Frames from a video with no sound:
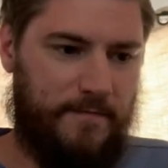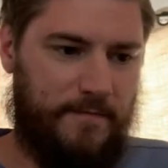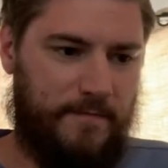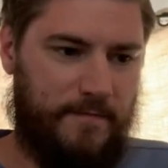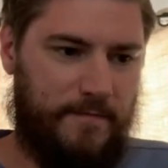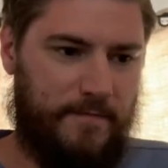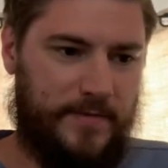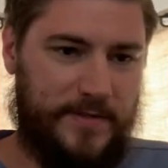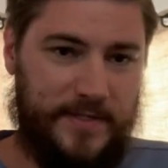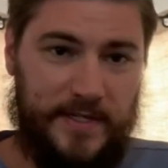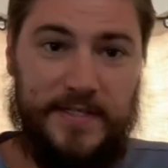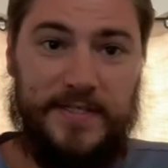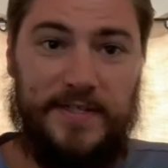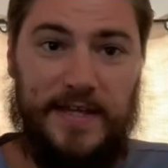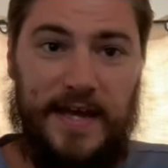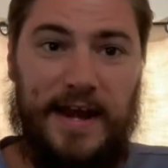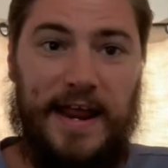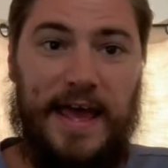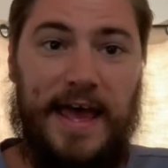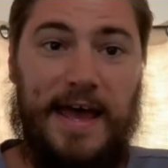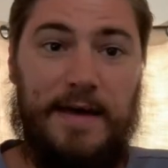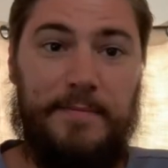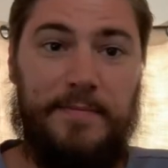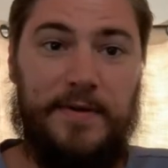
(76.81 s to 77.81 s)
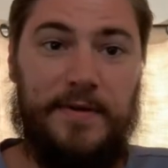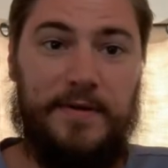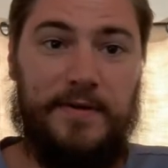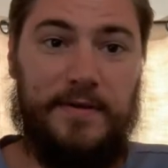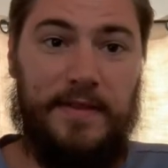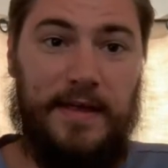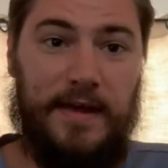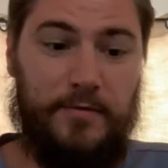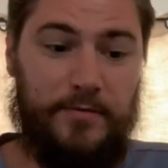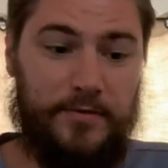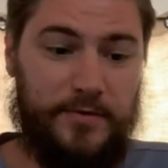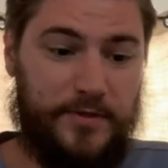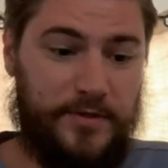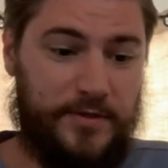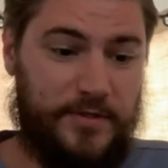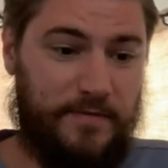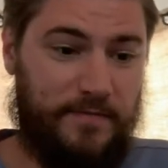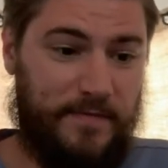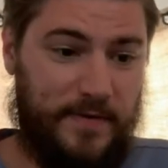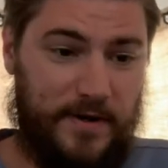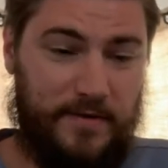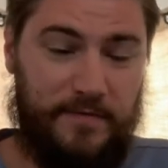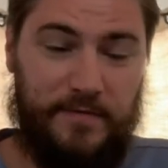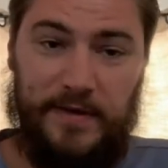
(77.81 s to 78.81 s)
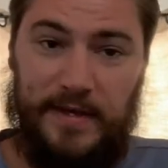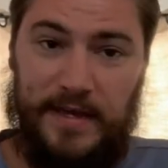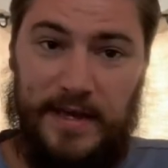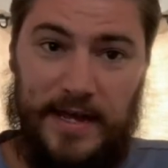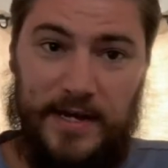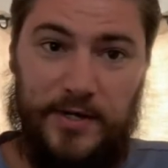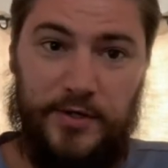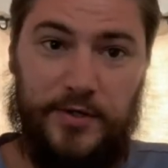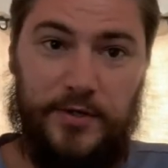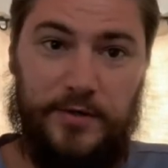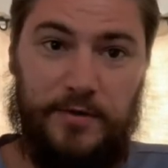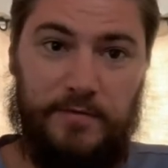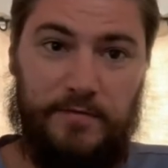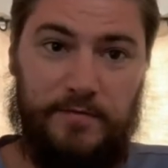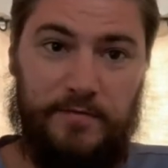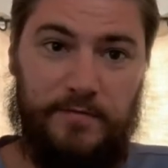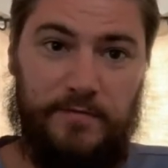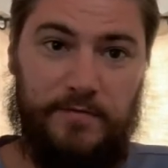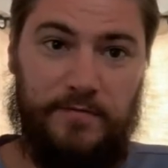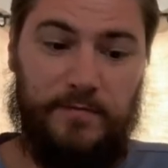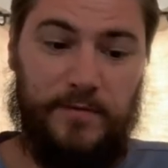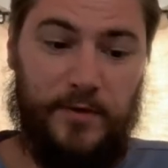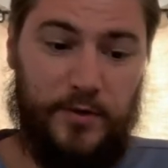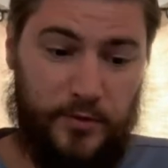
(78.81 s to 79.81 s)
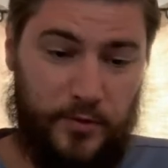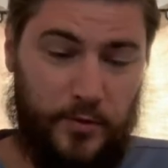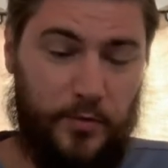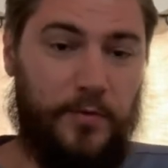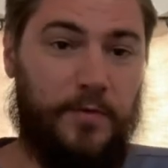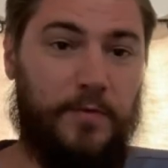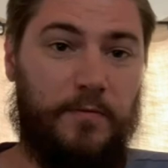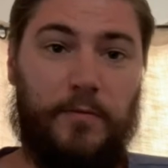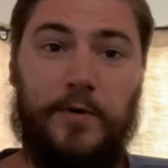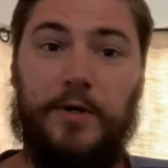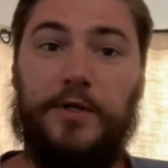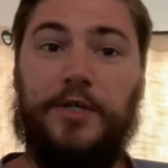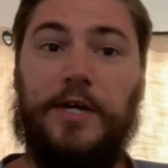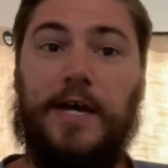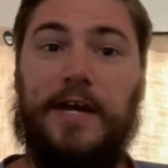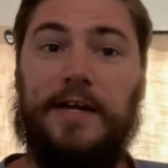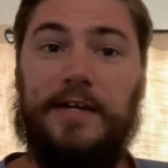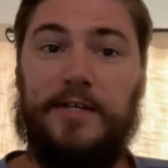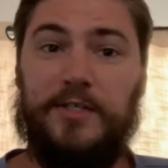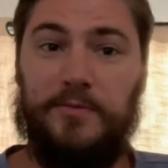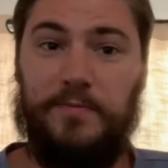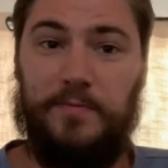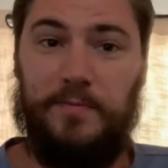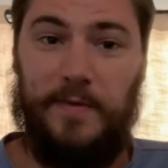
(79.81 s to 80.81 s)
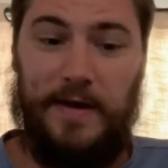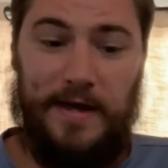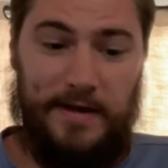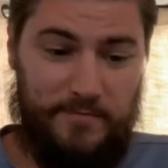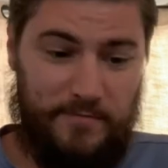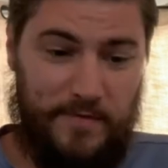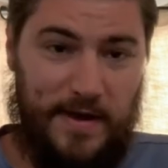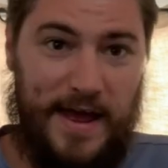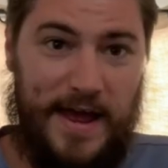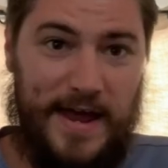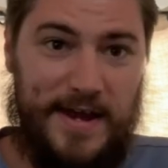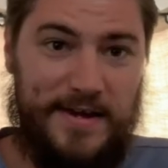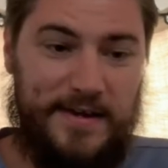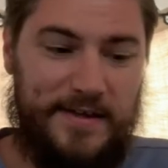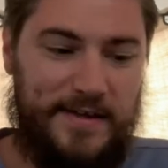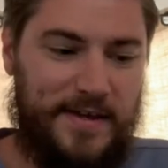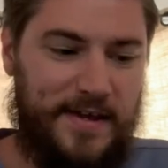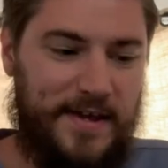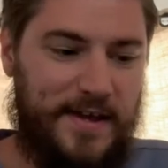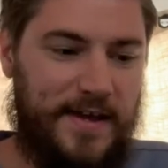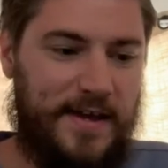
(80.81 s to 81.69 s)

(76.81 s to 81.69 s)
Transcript: since that happened, that was just a verification of the truth in which I read,